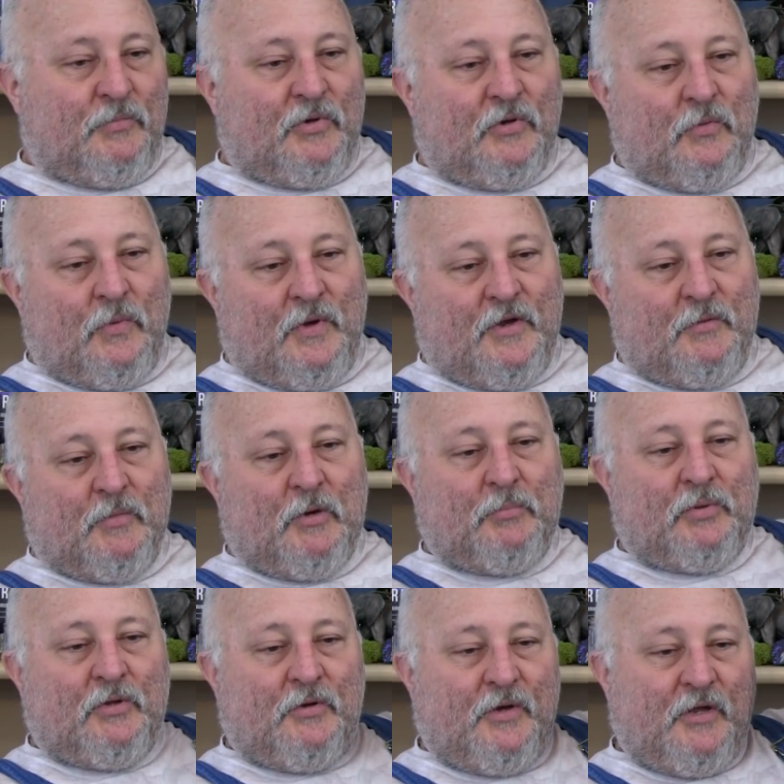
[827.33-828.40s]
book one I'm
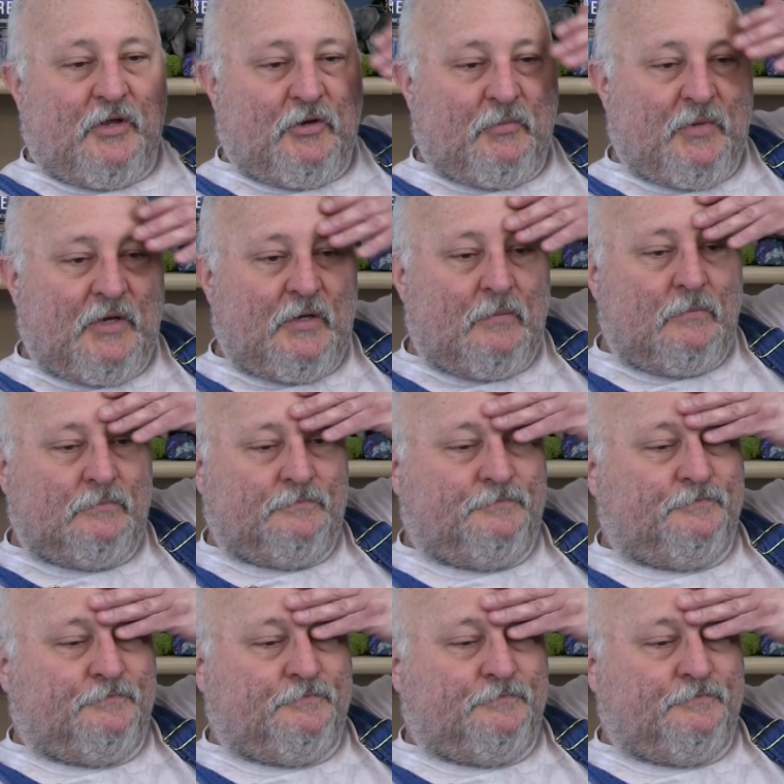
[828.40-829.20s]
uploading in a minute